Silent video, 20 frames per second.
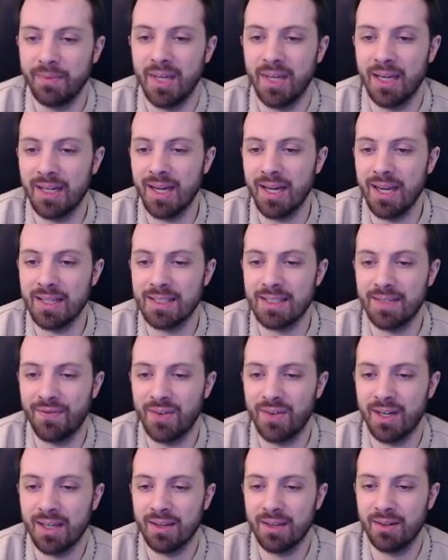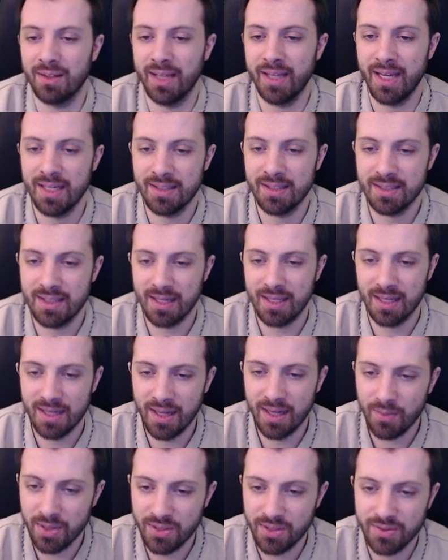Ignite for kill lanes.
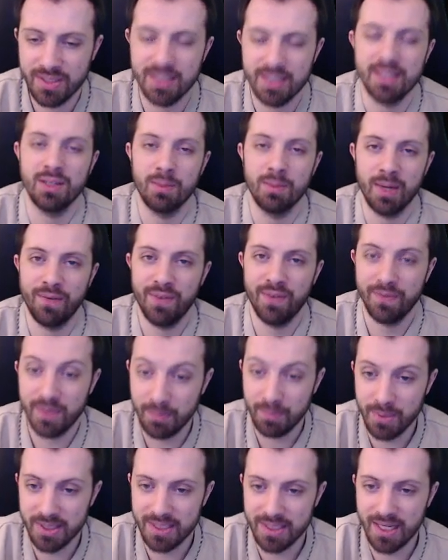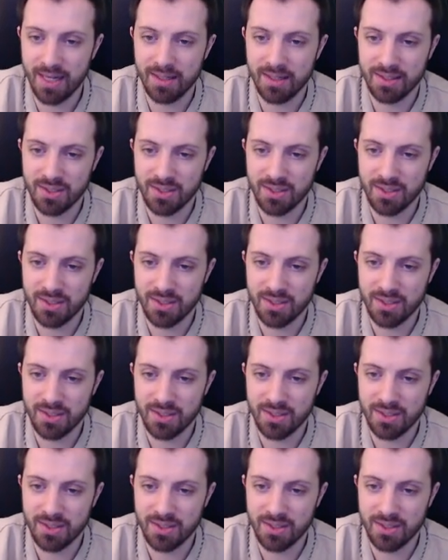Ignite reduces heal by 50%.